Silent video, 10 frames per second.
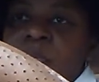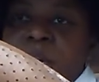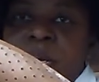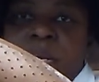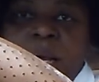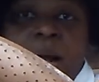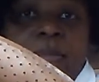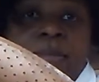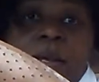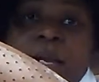the way these
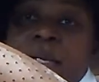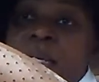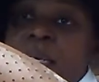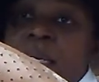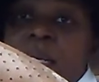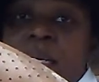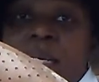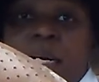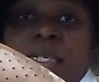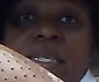cops around here killing
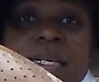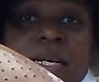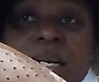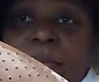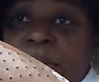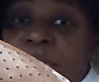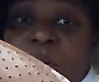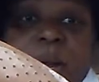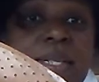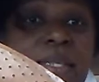us, honey, but you're
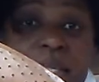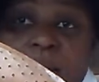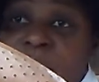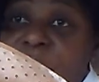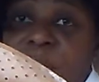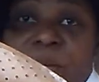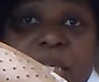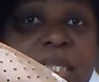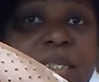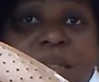gonna have to stay
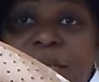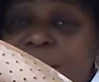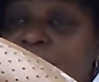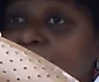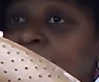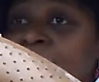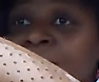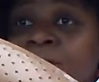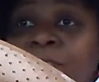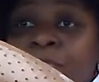focused.
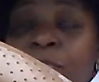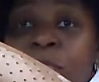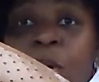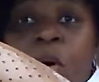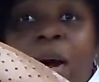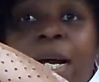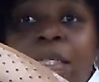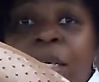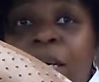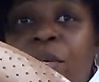Boy, I
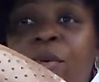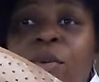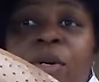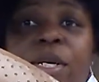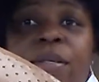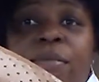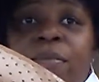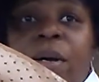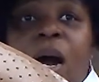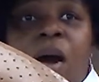tell you what,
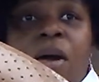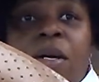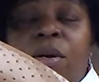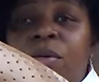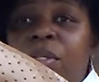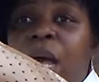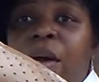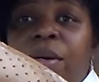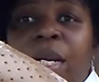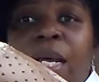my heart goes
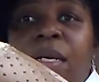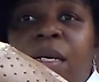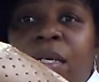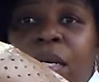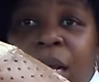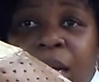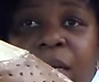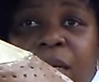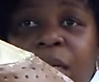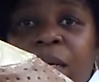out to that young
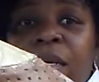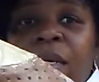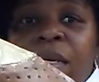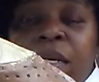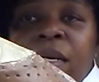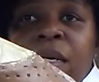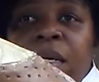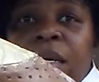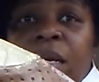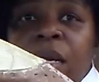lady,
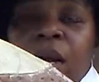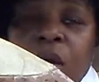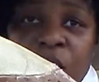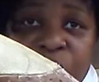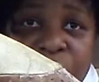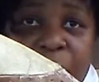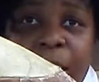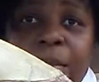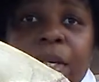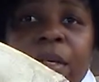her
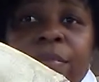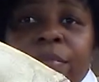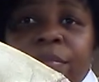family.